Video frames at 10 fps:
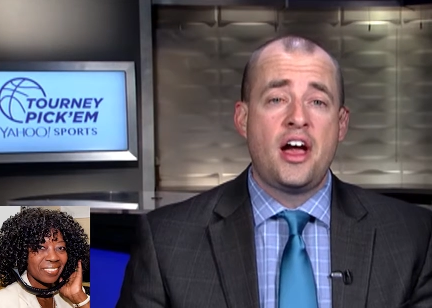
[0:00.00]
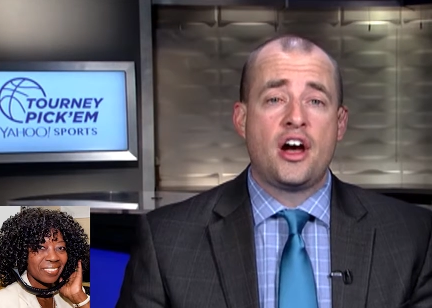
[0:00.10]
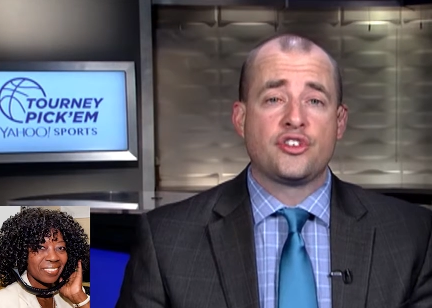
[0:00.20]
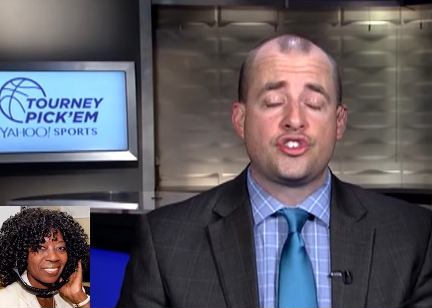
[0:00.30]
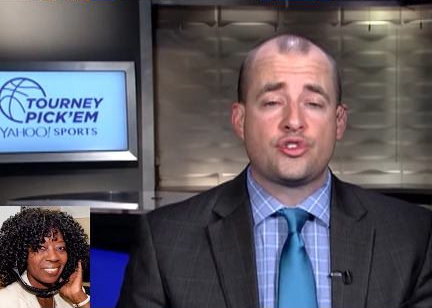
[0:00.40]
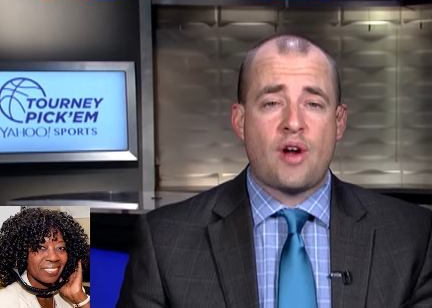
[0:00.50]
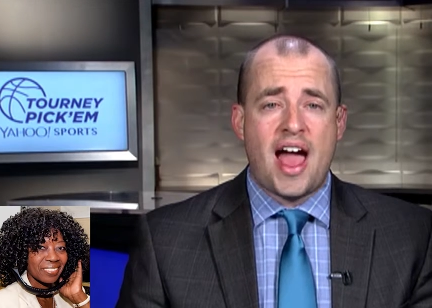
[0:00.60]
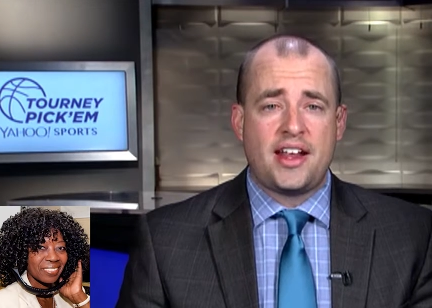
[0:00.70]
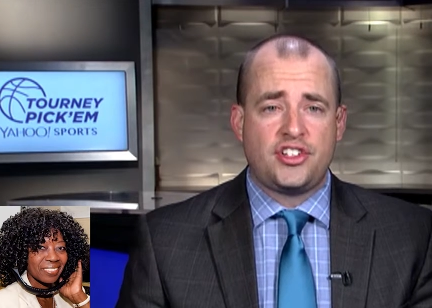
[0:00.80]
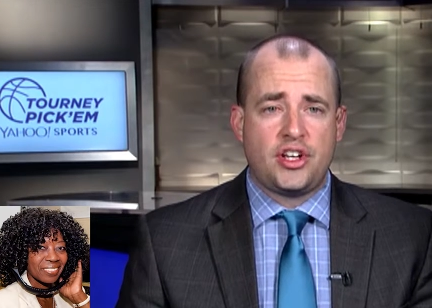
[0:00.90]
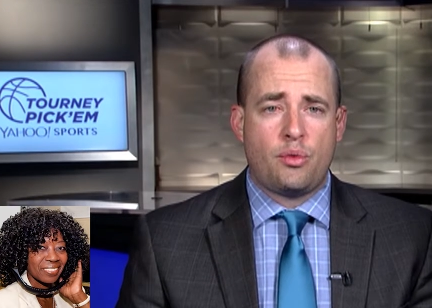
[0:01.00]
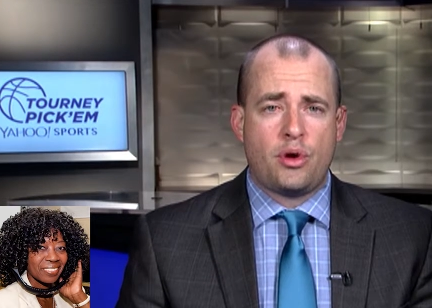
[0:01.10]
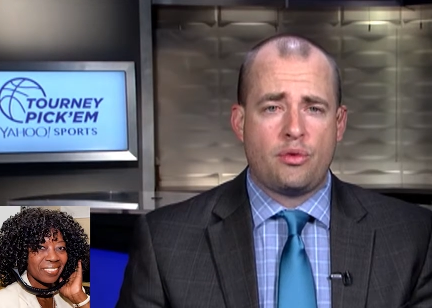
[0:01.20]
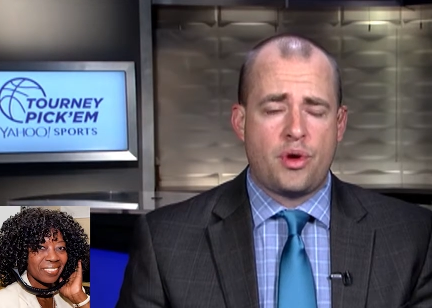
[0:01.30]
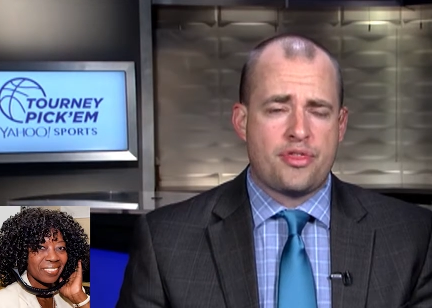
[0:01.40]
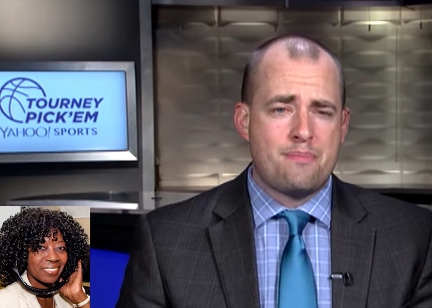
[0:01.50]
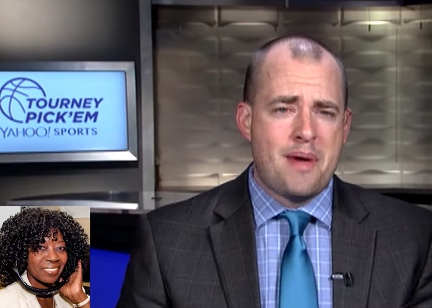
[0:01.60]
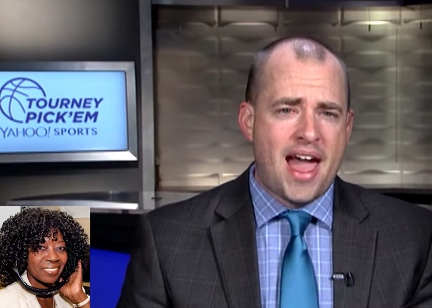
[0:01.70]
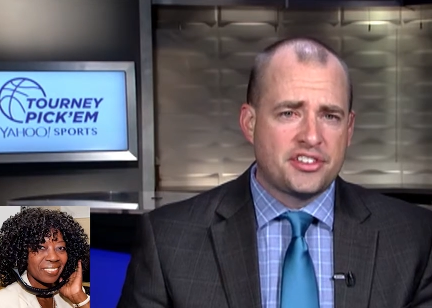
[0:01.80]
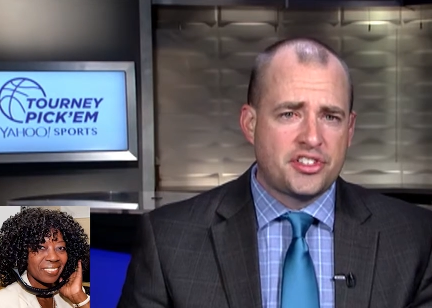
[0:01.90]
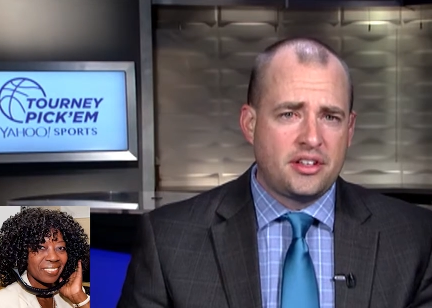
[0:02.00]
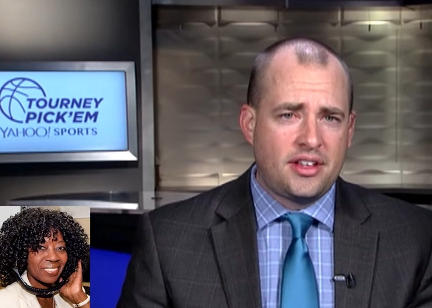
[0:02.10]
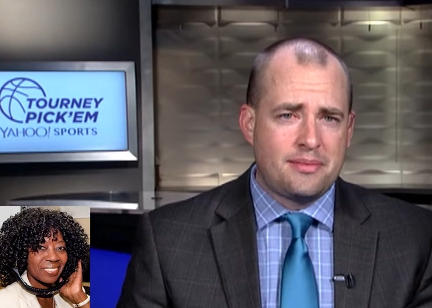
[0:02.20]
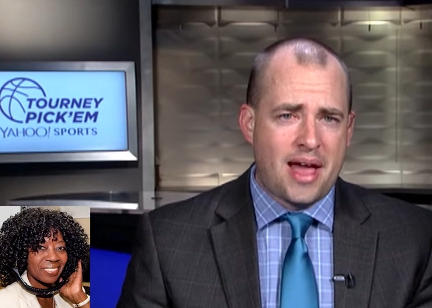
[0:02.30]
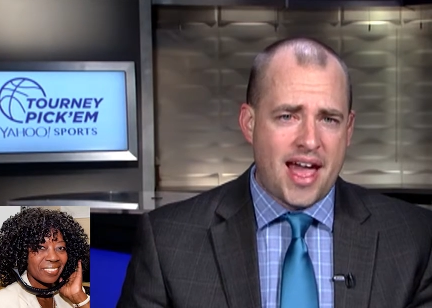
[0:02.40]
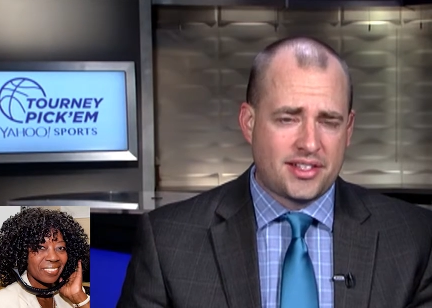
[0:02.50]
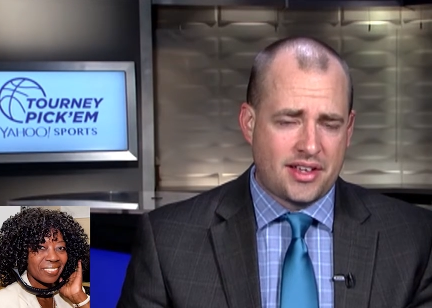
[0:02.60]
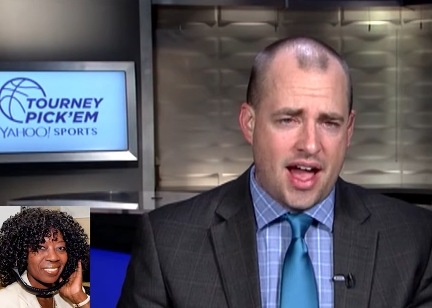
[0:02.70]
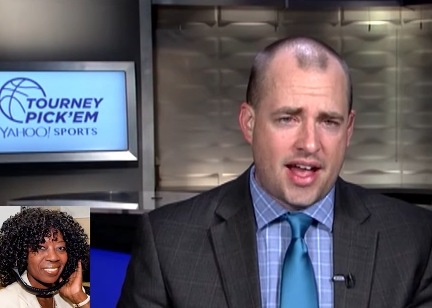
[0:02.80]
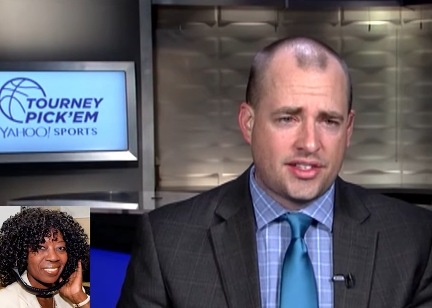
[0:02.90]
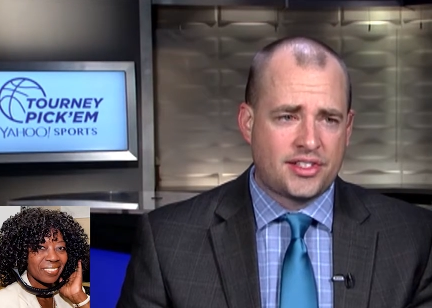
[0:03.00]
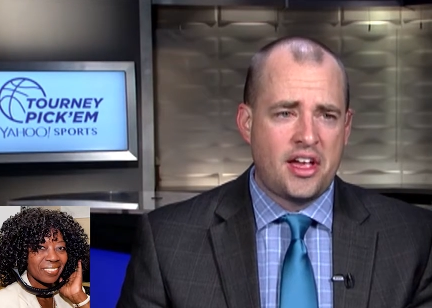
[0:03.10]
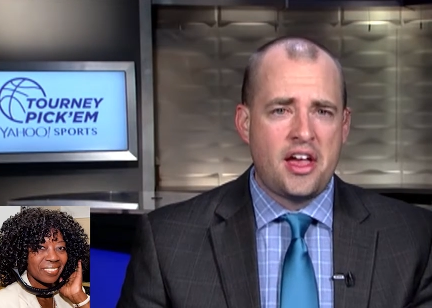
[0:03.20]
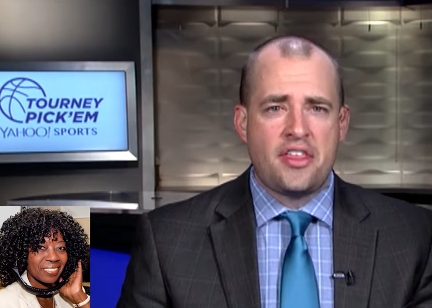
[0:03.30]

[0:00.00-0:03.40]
Speaker 1: a strategy with masculine mascots.